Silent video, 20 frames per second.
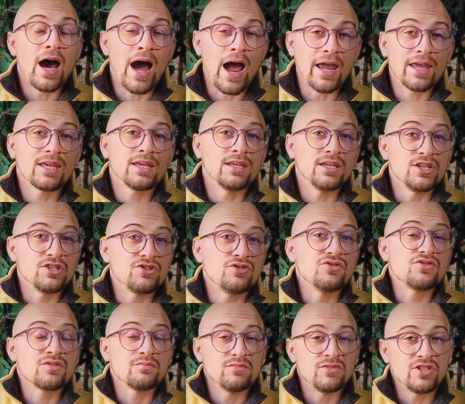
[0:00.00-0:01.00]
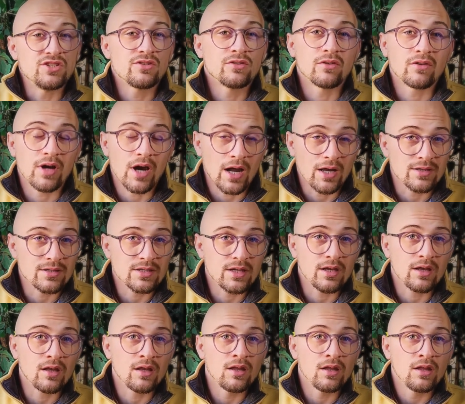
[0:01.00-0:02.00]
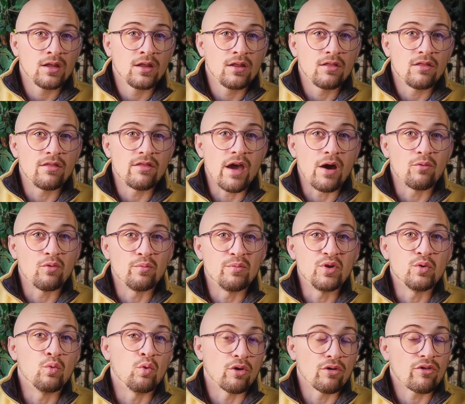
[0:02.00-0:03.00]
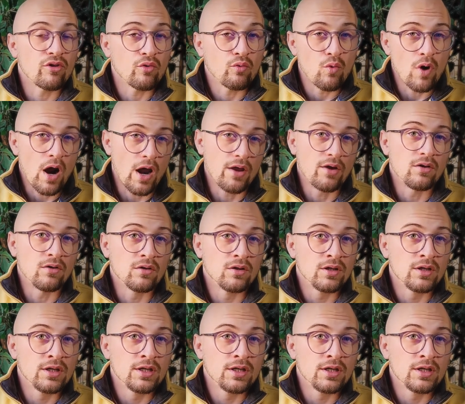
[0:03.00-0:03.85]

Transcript: I can get you some digital content that will be worth your while.